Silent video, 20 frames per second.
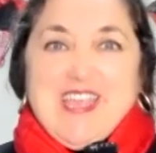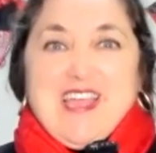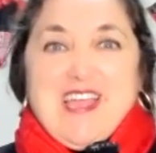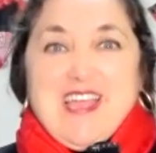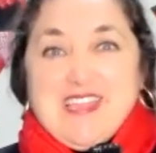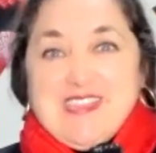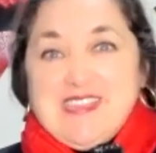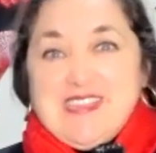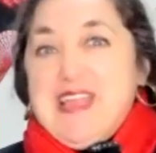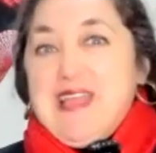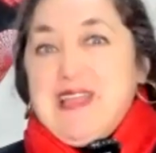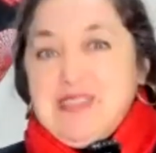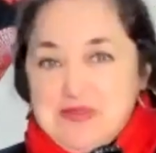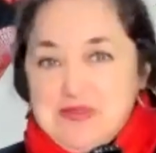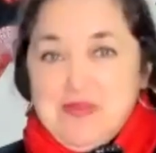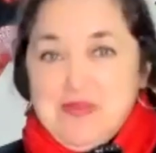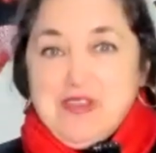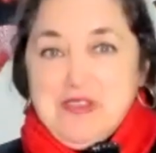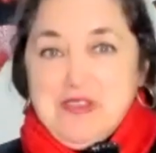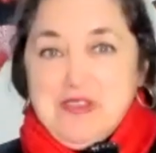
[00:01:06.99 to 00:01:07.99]
And that's
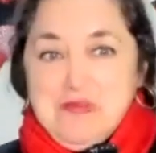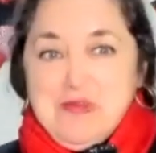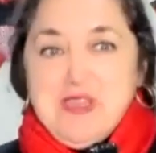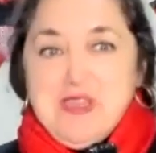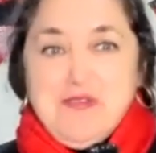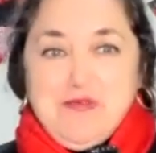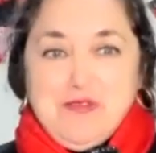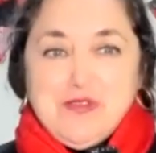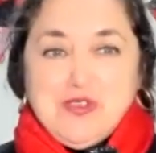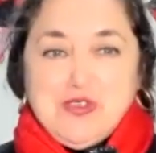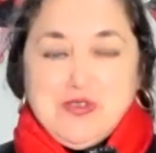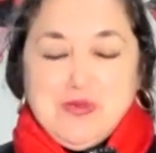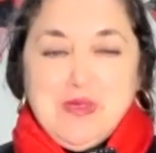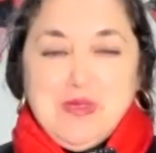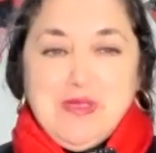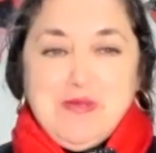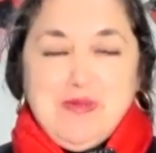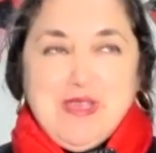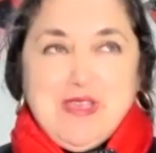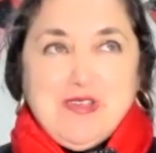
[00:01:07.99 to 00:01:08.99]
very meaningful to
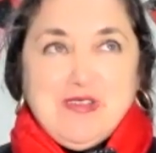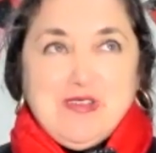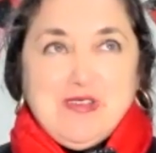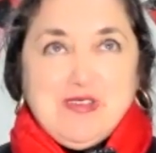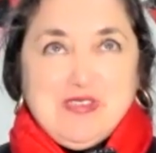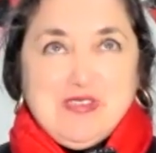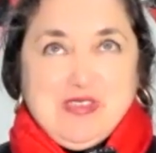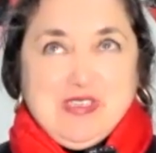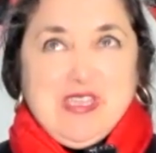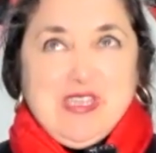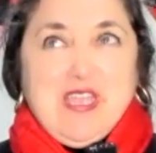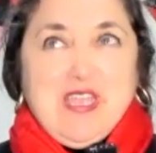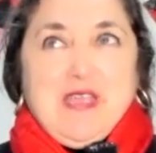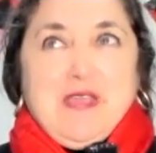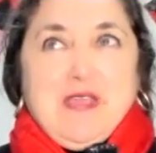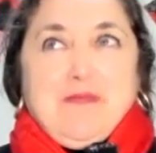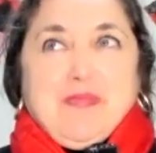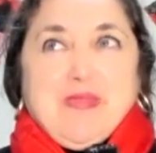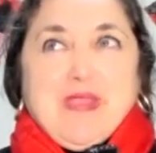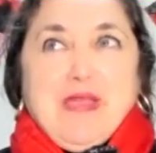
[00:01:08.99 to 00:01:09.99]
me because
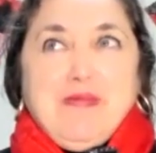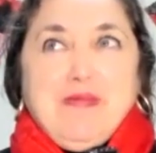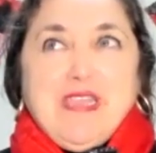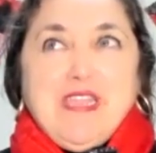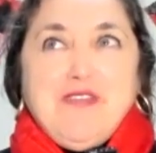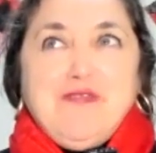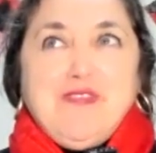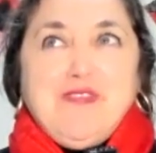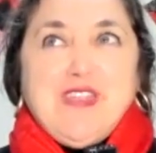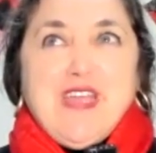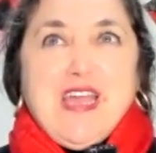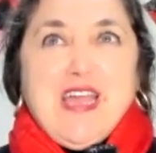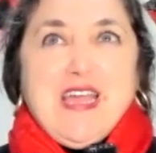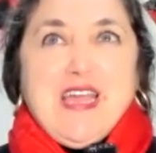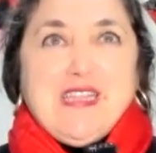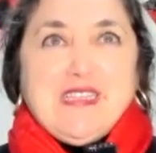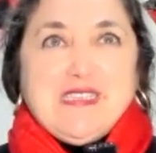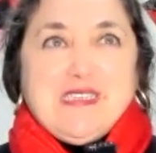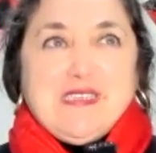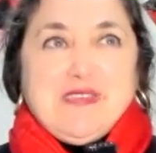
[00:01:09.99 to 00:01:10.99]
I believe
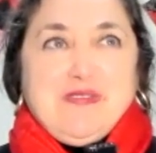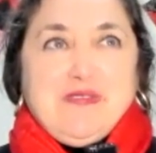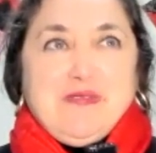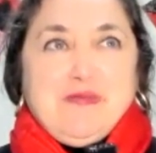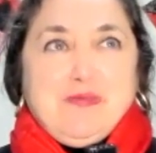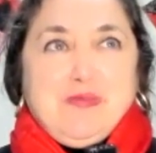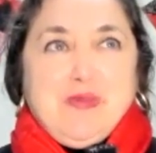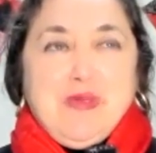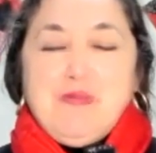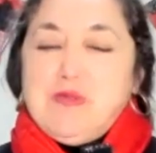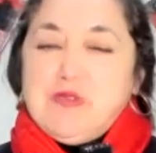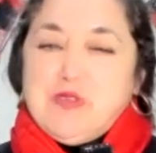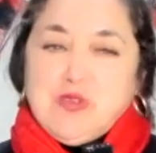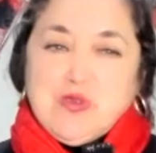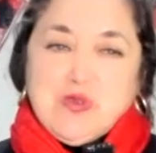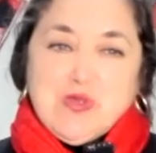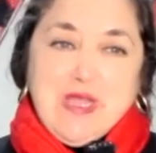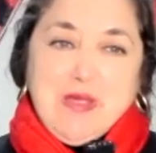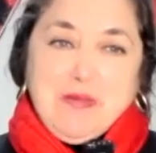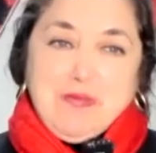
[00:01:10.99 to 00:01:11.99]
that people
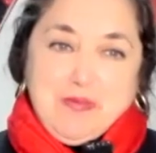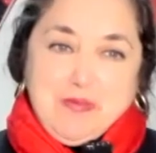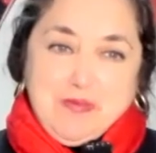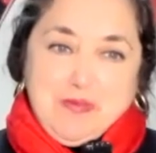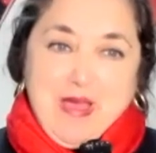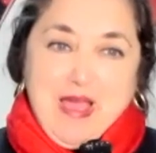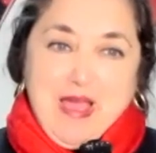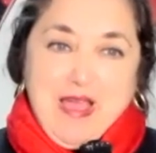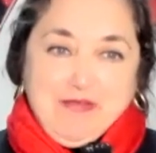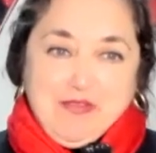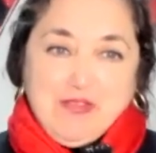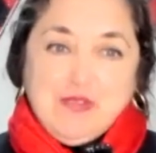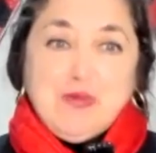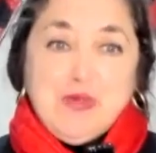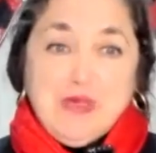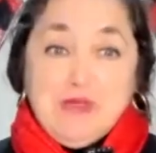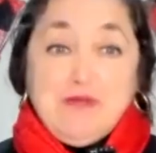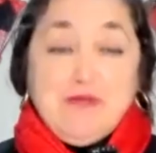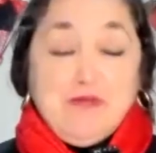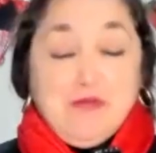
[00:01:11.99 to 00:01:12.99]
shouldn't have to
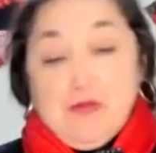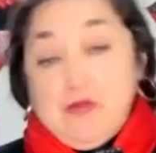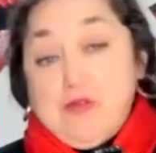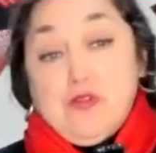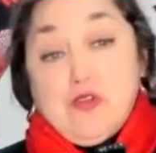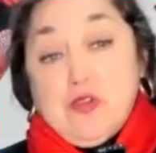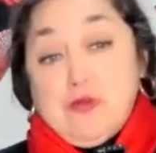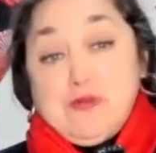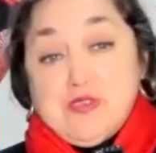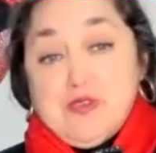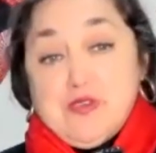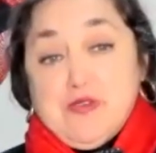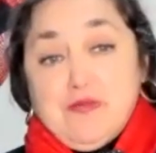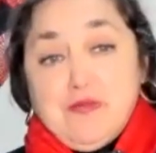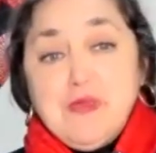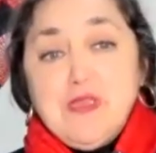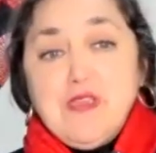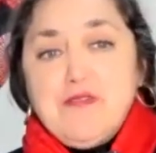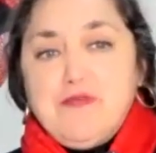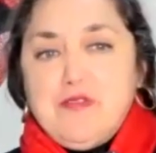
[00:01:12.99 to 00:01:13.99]
be photocopies of
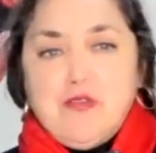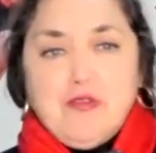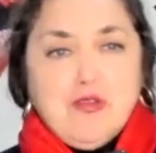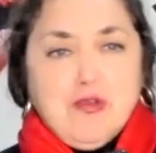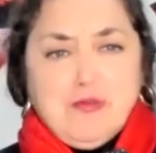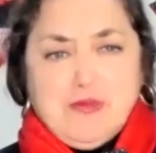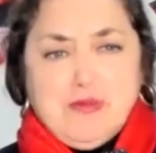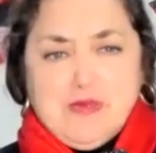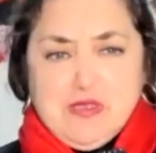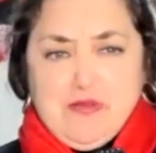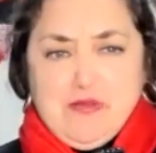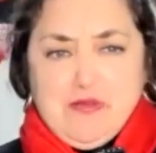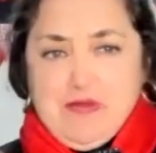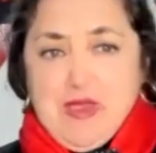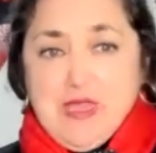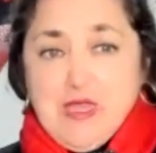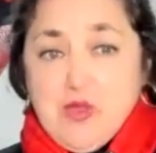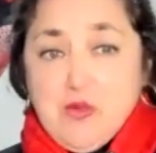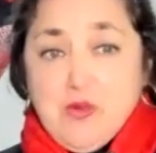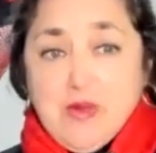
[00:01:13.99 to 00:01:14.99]
me or photocopies of
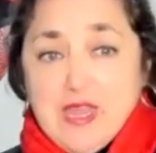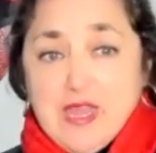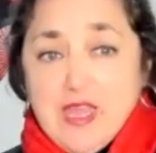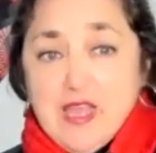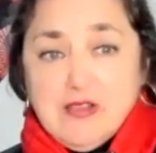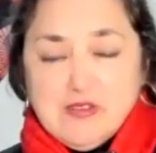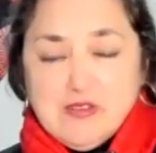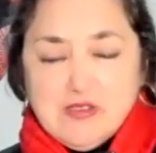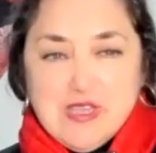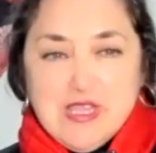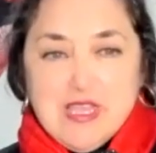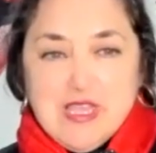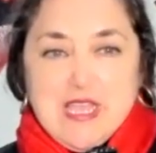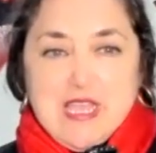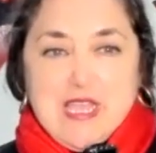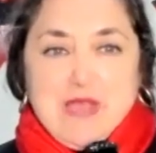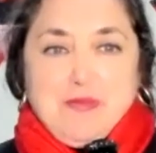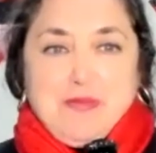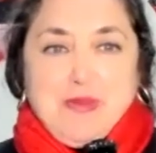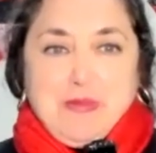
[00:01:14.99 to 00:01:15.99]
anyone else,
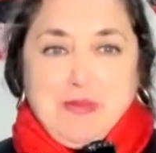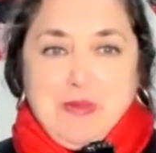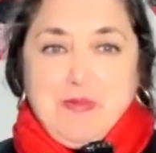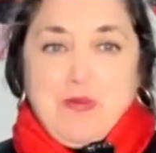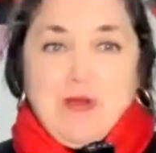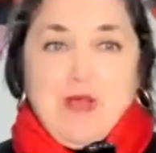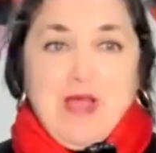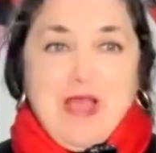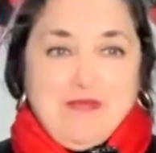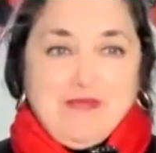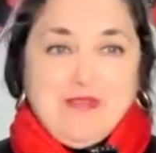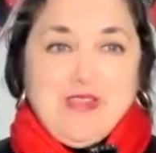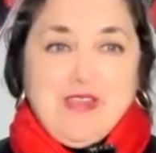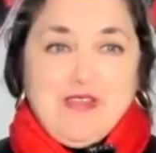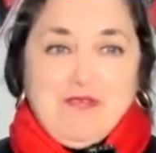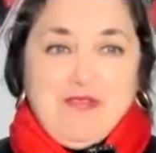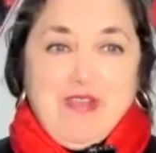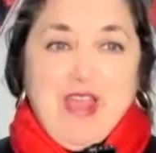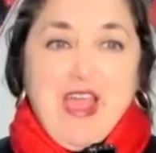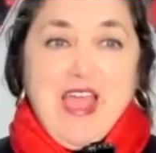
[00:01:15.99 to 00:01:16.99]
but people have the
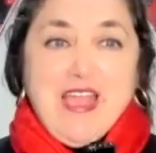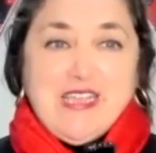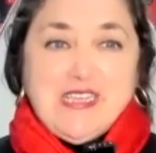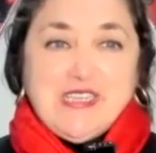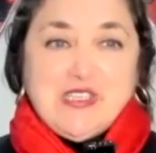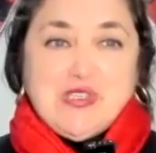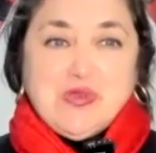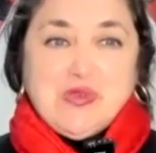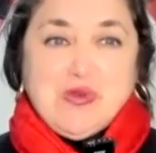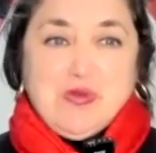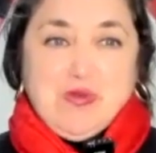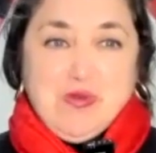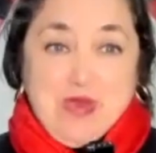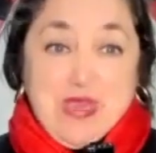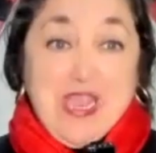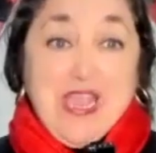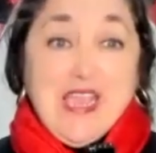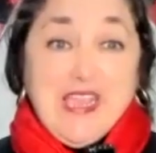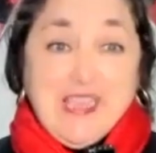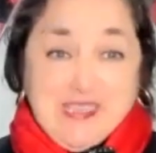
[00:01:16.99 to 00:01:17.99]
right to
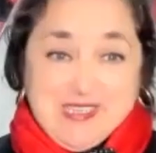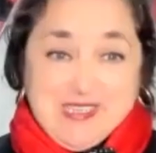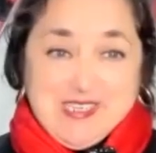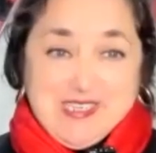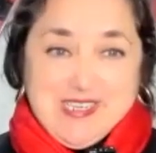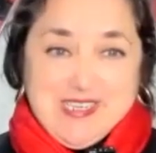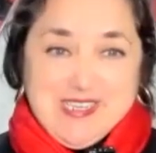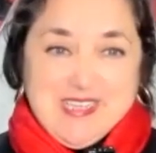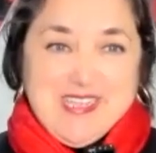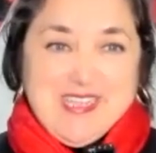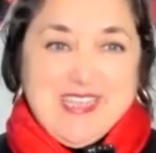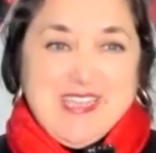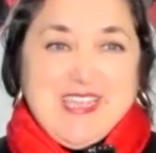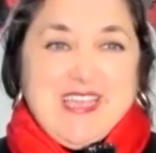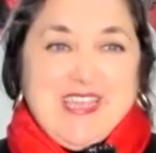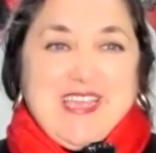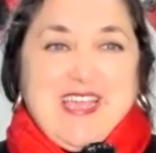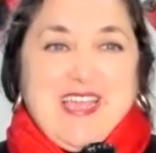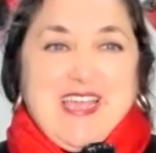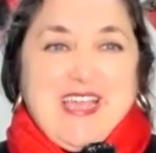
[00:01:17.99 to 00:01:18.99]
create.
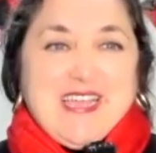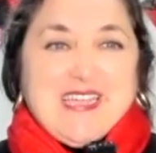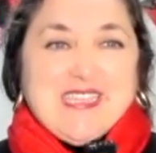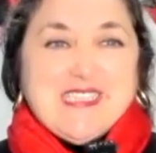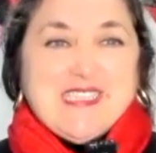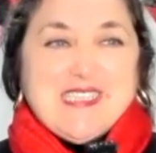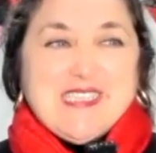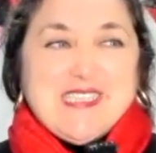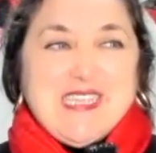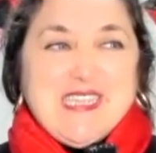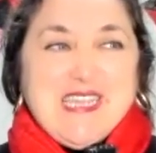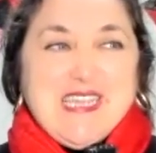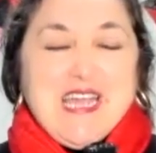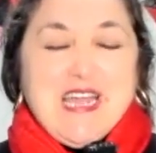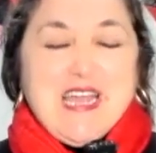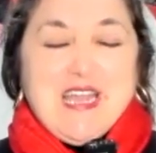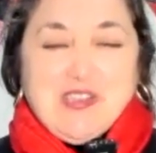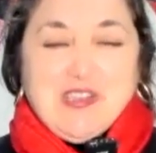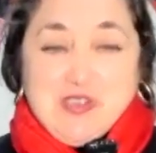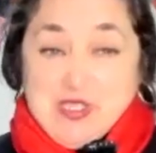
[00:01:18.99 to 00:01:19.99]
And in
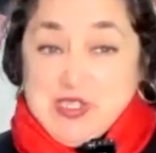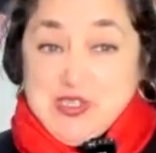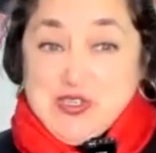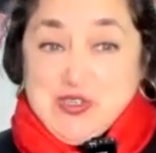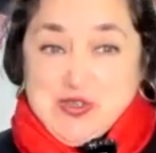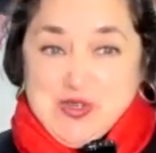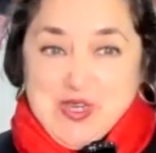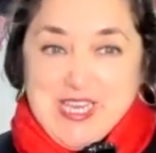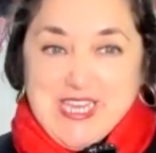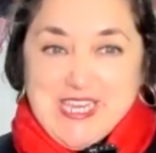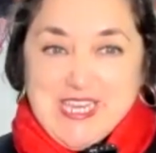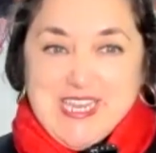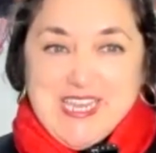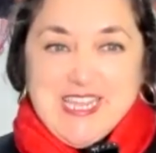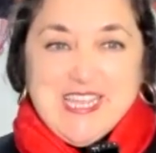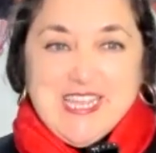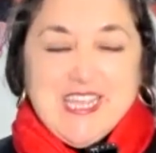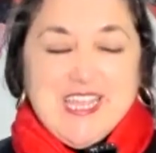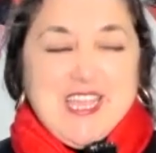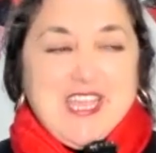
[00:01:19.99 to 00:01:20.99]
our teacher
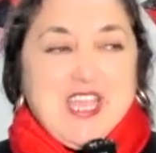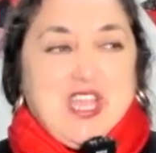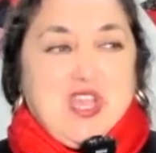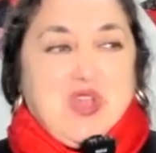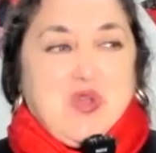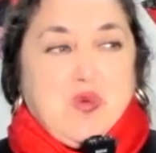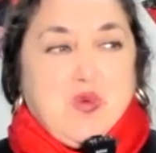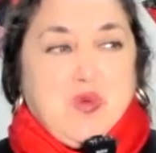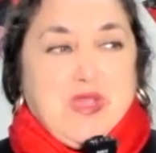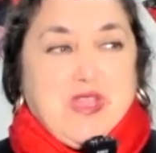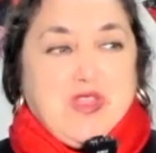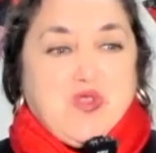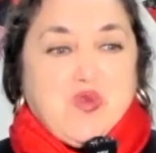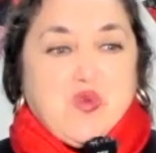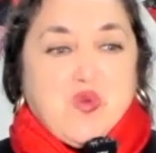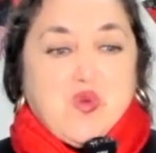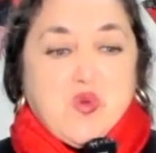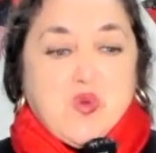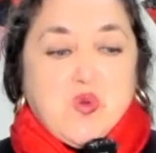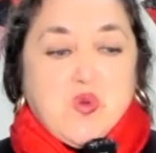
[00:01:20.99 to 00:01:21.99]
training, we
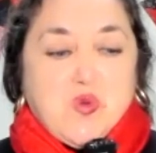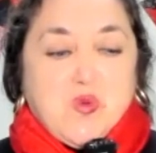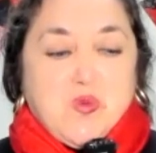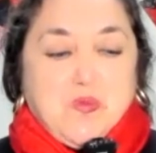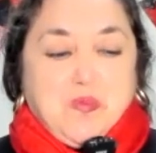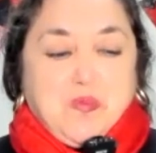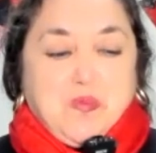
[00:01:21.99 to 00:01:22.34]
do